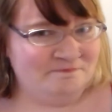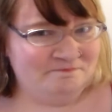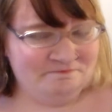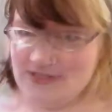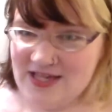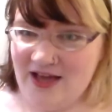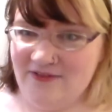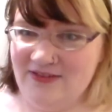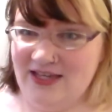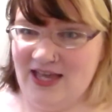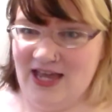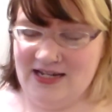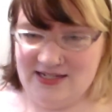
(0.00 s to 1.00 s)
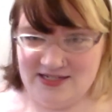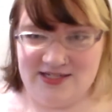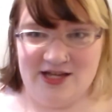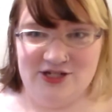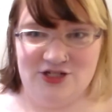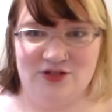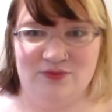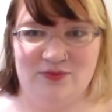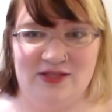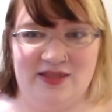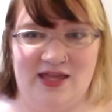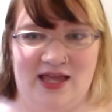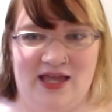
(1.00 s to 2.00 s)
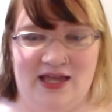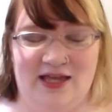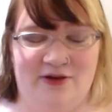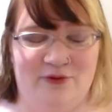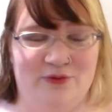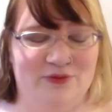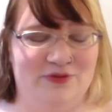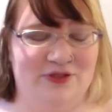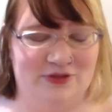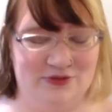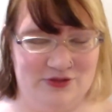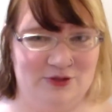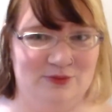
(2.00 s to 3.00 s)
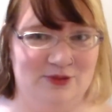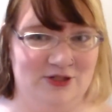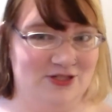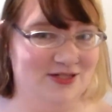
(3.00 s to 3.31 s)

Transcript: I was having a discussion with a old YouTuber.